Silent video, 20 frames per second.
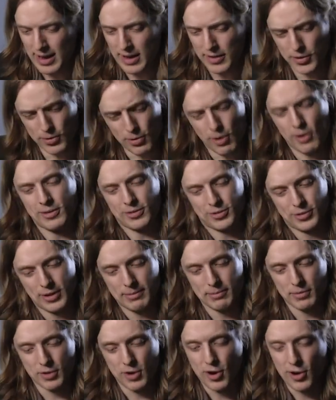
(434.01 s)
There are
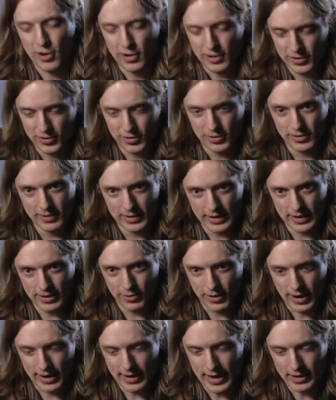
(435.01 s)
some cards that
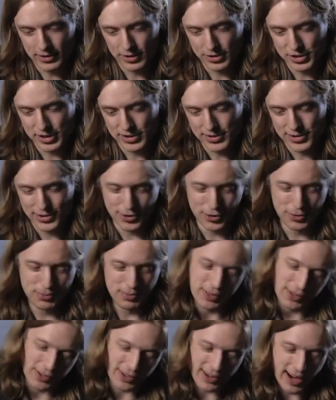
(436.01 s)
grant energy too,
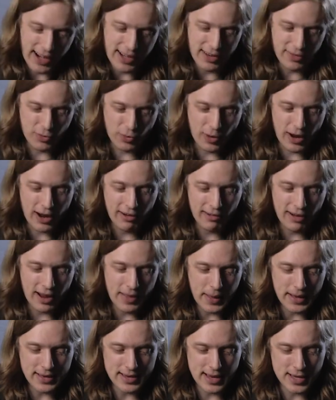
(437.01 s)
but they're kind of rare and
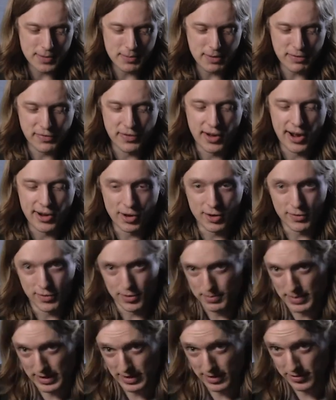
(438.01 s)
they tend to be fought over
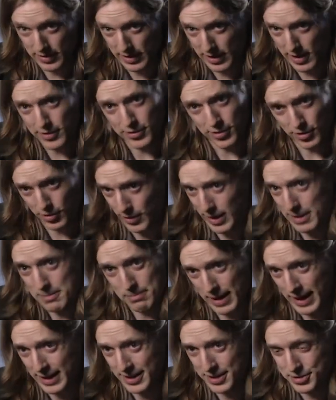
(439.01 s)
because they also grant
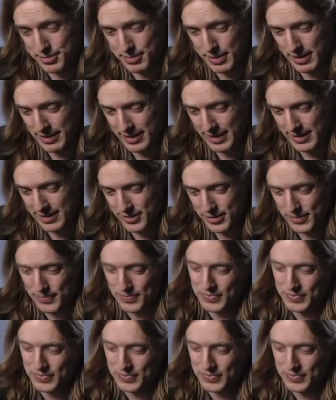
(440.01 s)
banish abilities,